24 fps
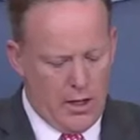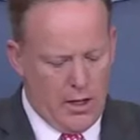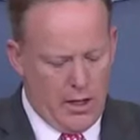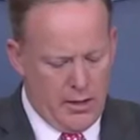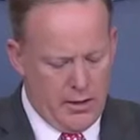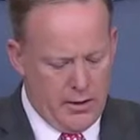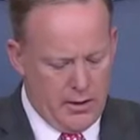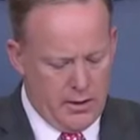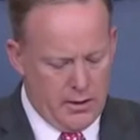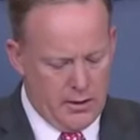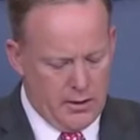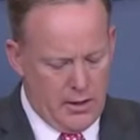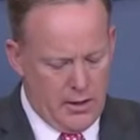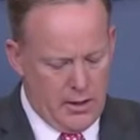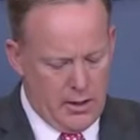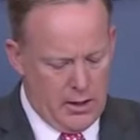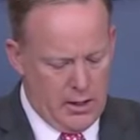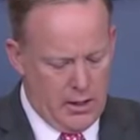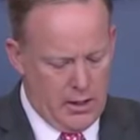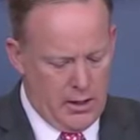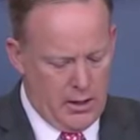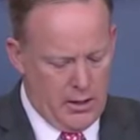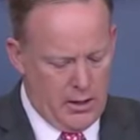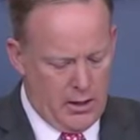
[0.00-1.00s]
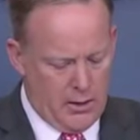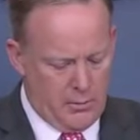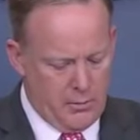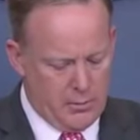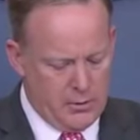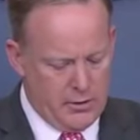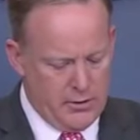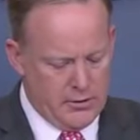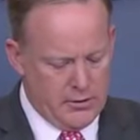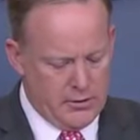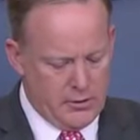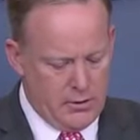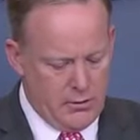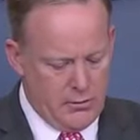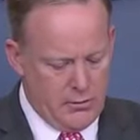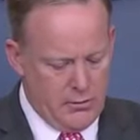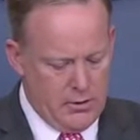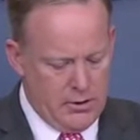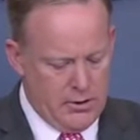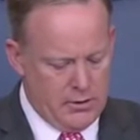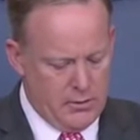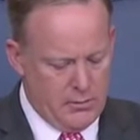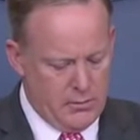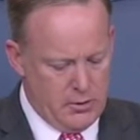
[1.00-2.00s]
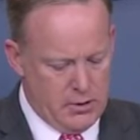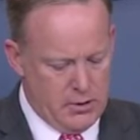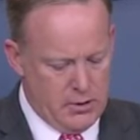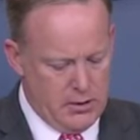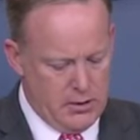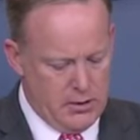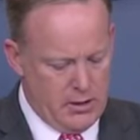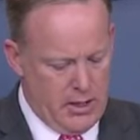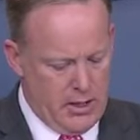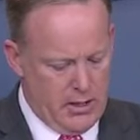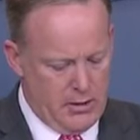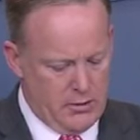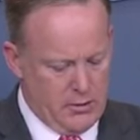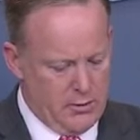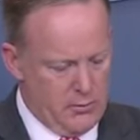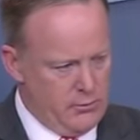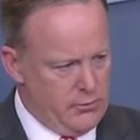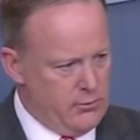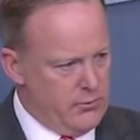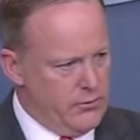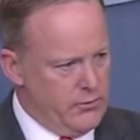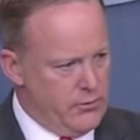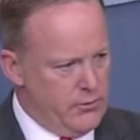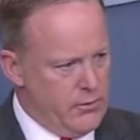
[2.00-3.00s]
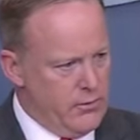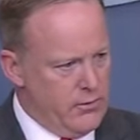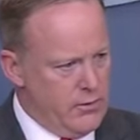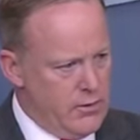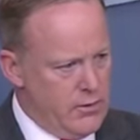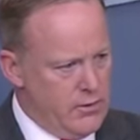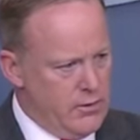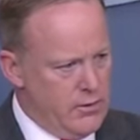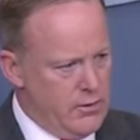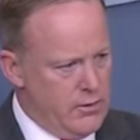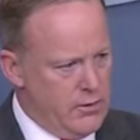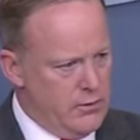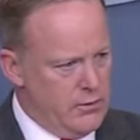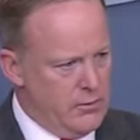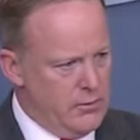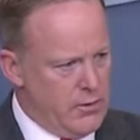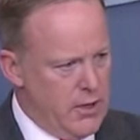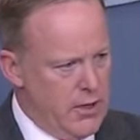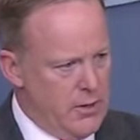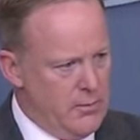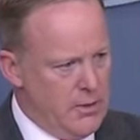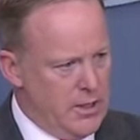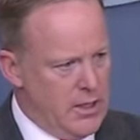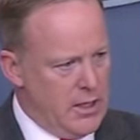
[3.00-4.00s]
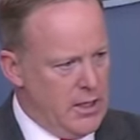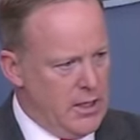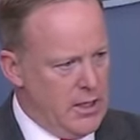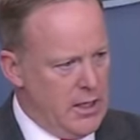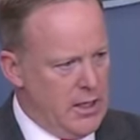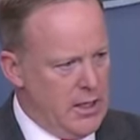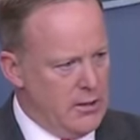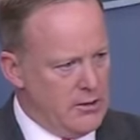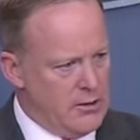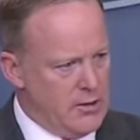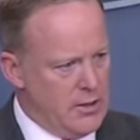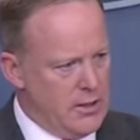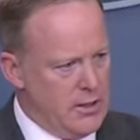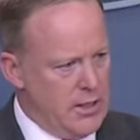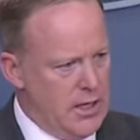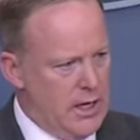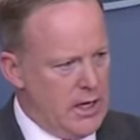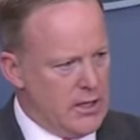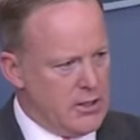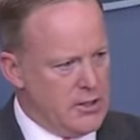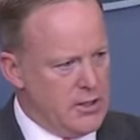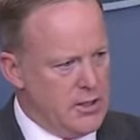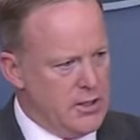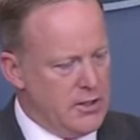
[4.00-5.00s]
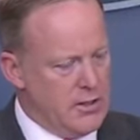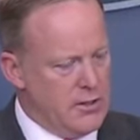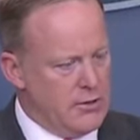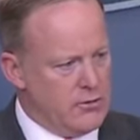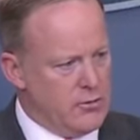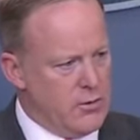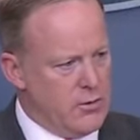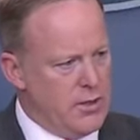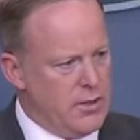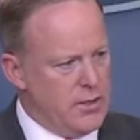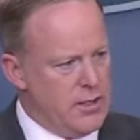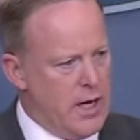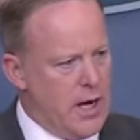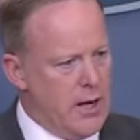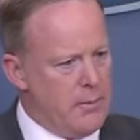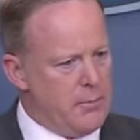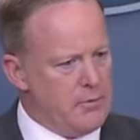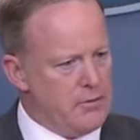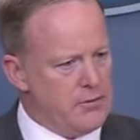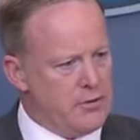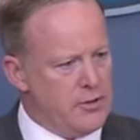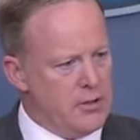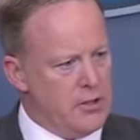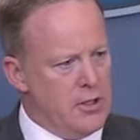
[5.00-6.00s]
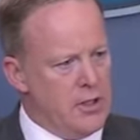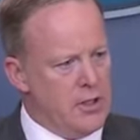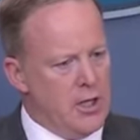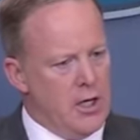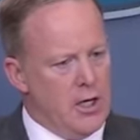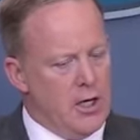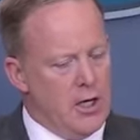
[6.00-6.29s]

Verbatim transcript: I, I think, and again, I, I, please don't read too much into that in terms of the, the, trying to make an analogy on the action. I think it's quite the opposite.